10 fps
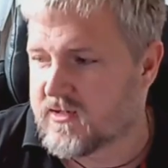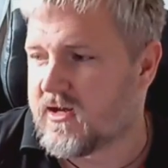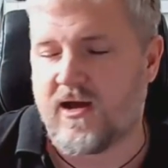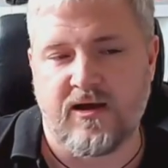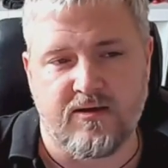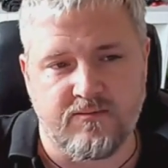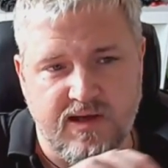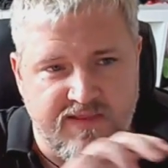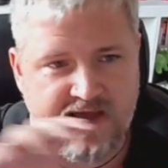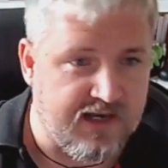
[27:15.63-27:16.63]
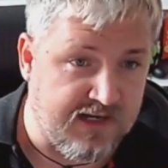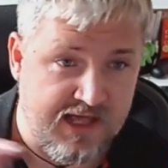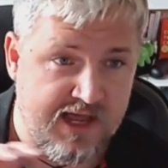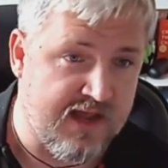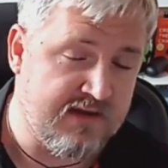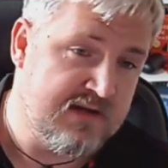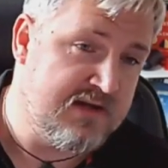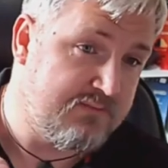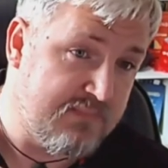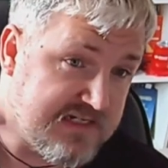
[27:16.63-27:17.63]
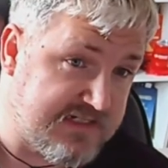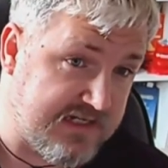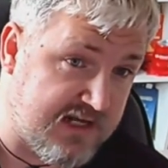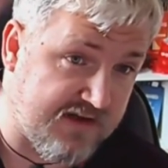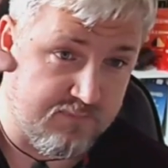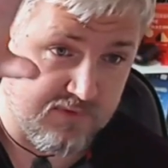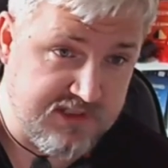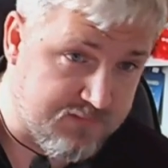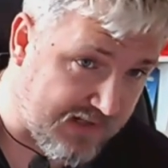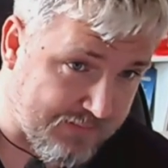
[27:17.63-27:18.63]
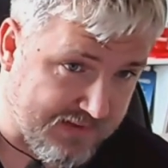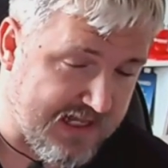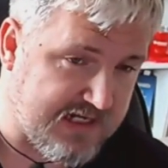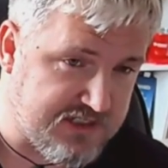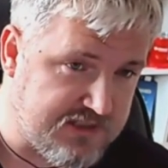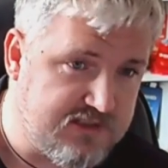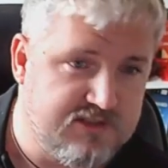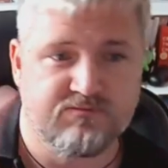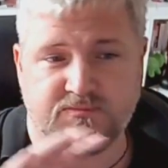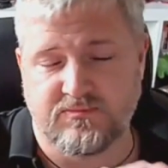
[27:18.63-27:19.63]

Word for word: Um, and that layer means it could have multiple applications,